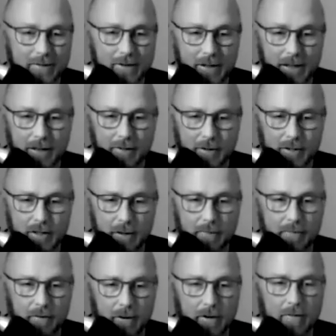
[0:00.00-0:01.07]
It was at
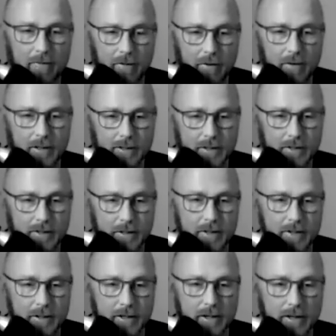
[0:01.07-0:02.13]
very few
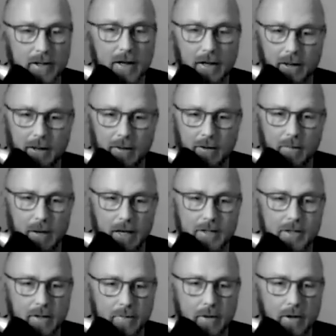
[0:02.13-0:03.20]
instances hitting the base
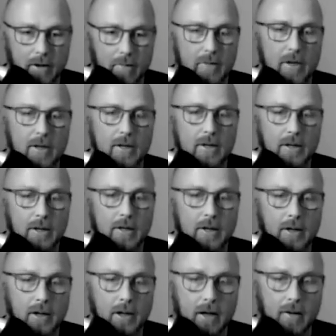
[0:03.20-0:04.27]
of the pyramid
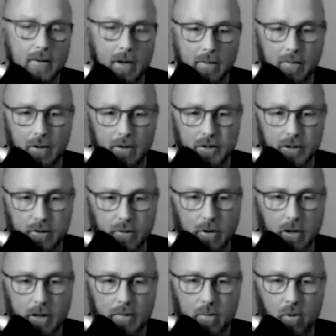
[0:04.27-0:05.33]
and most of the
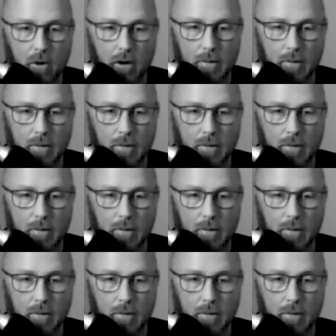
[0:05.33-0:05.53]
working poor.